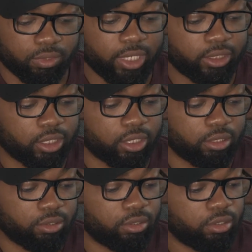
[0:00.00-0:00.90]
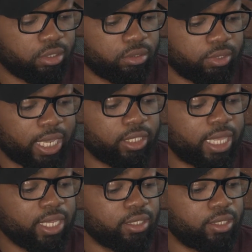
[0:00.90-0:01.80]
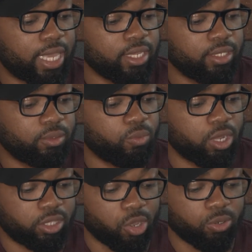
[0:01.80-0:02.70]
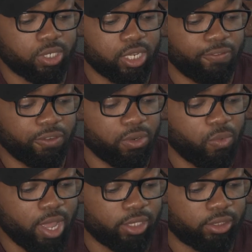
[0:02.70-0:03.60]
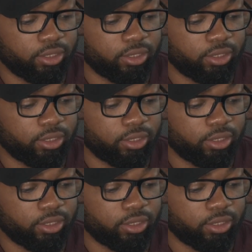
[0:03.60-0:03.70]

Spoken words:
Listen, they what 13th in the West,